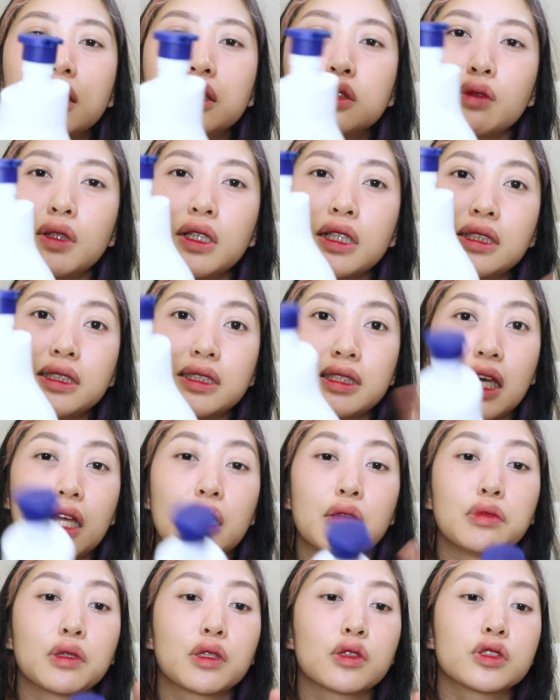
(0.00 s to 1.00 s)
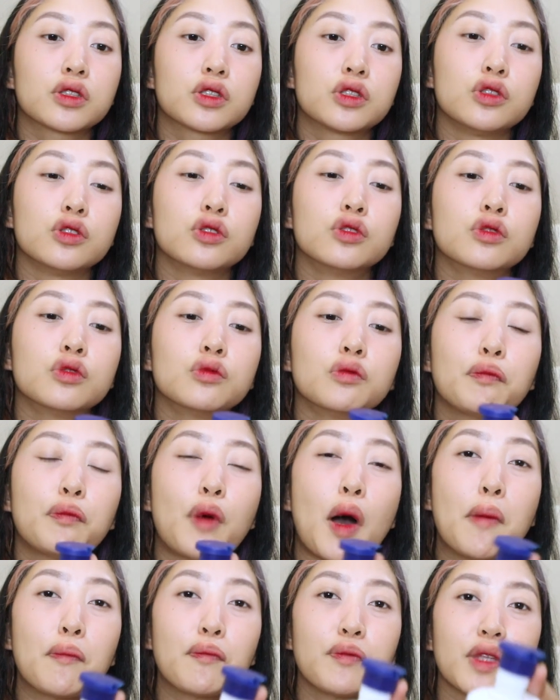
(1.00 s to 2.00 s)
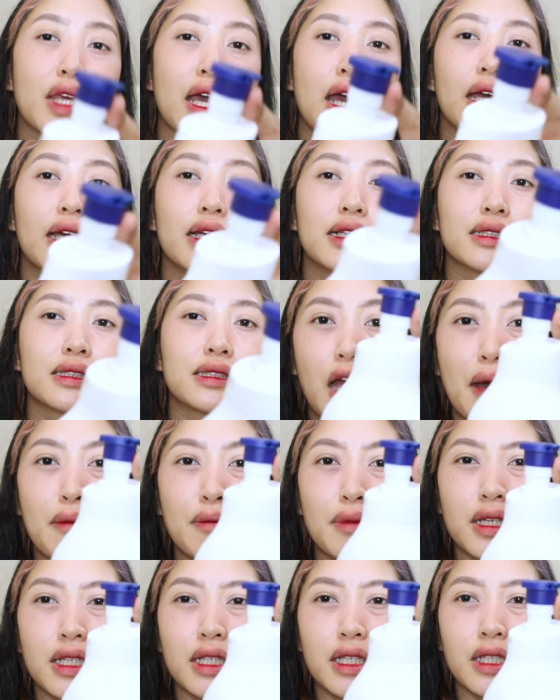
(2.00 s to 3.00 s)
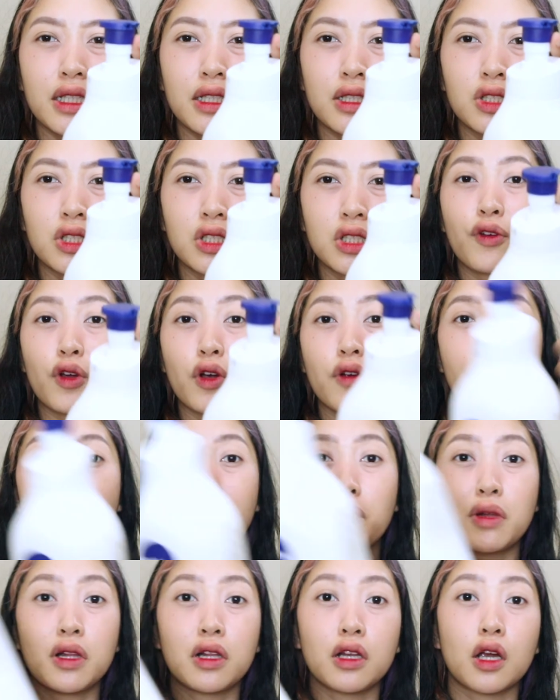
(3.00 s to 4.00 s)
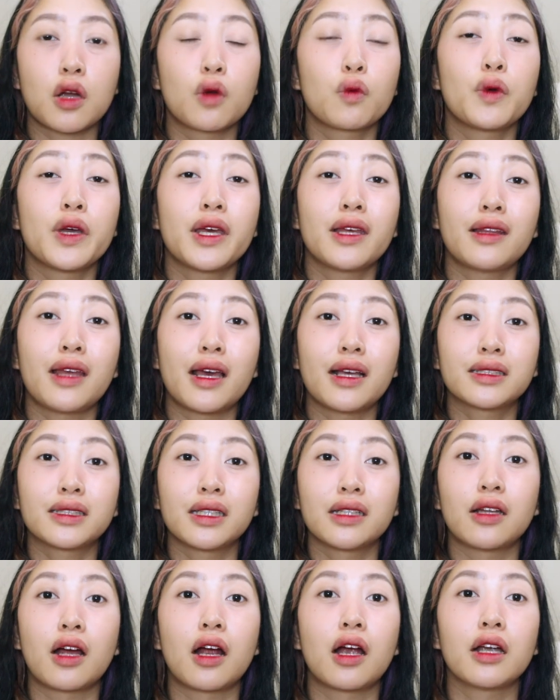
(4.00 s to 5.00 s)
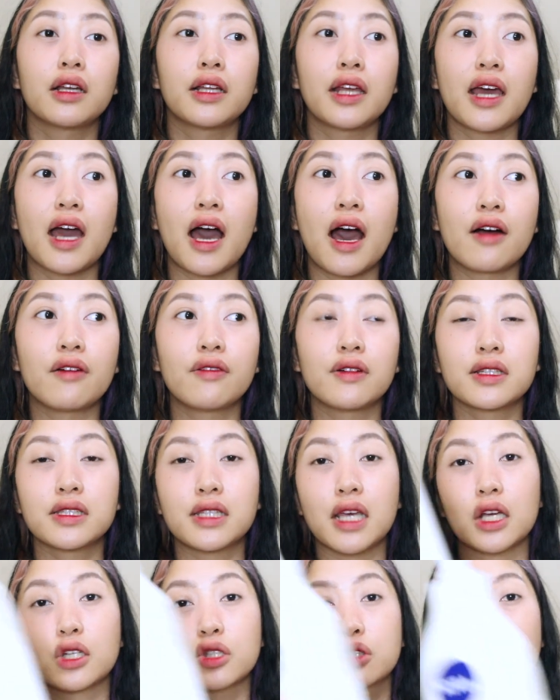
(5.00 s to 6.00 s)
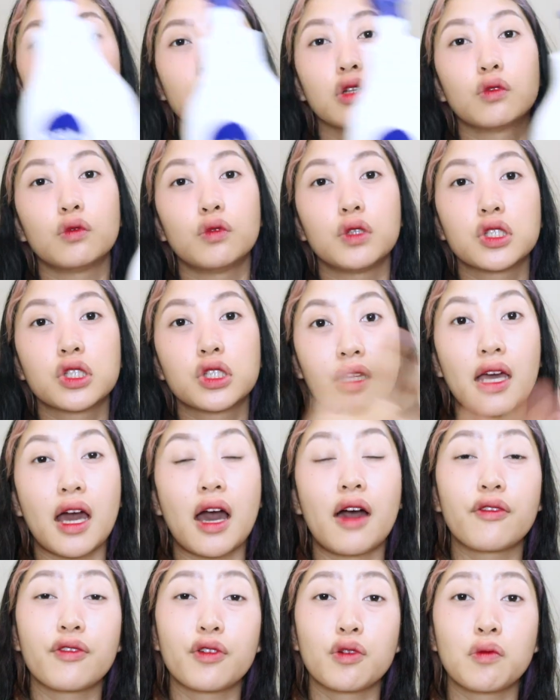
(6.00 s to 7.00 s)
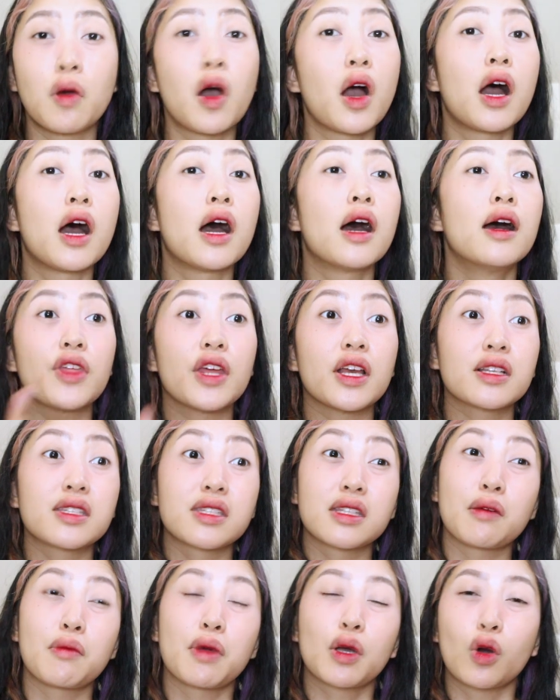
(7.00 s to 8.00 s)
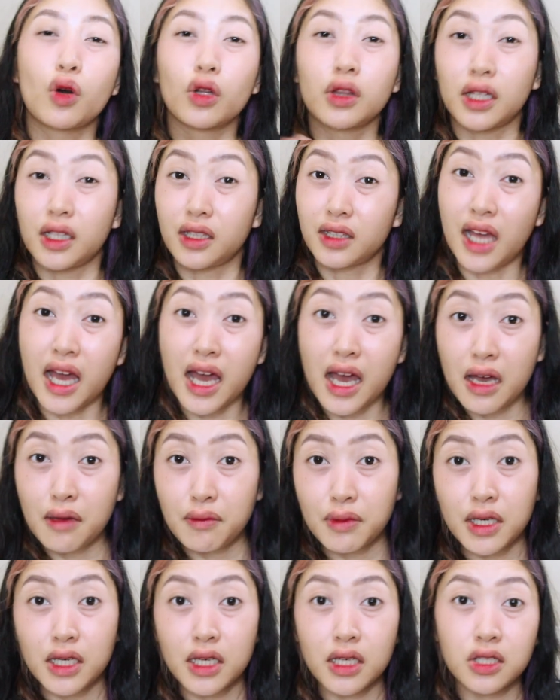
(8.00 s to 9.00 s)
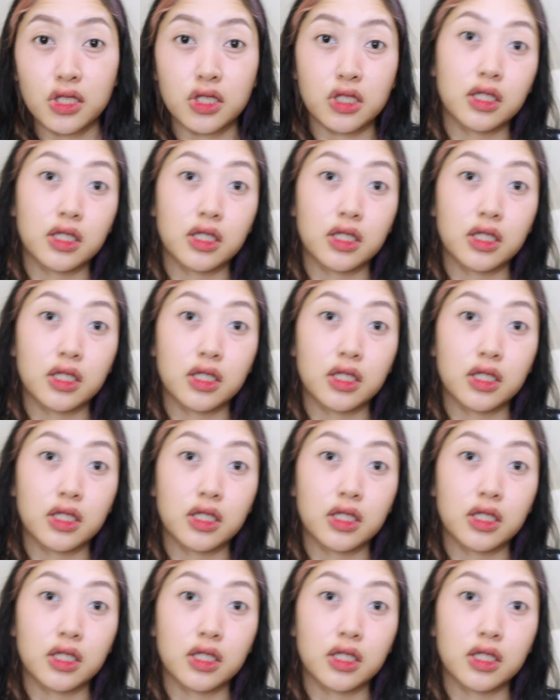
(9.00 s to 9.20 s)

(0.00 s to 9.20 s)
this one is sale because yung pump niya is damaged. If you're familiar with S&R, they have a section which they have yung mga things na may konting damage,